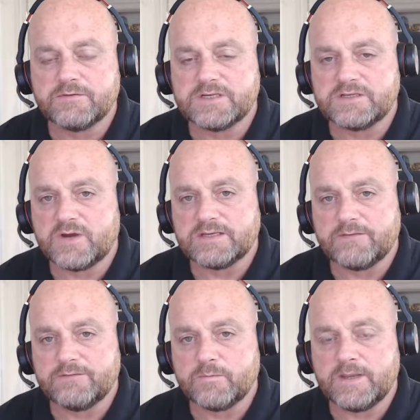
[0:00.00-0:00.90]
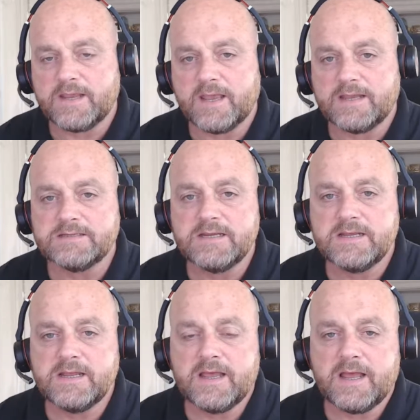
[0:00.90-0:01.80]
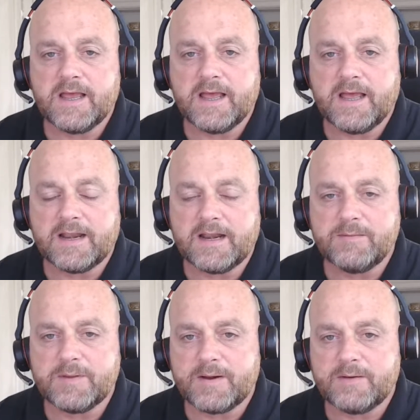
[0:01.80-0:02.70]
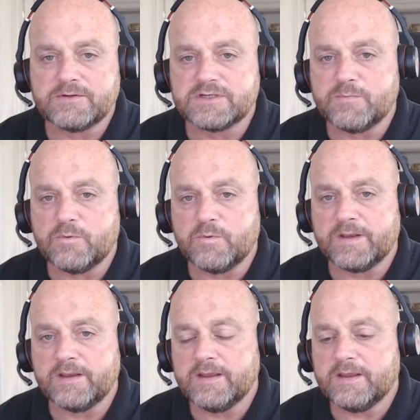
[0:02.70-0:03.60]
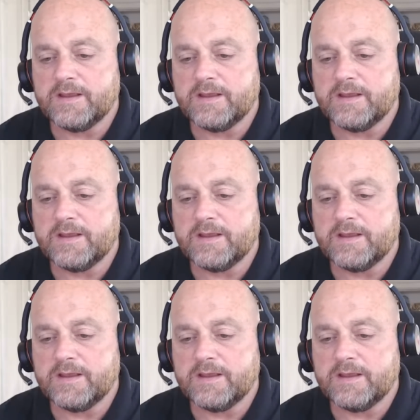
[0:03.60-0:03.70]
obviously trades over the weekend, and a little bit bearish this morning,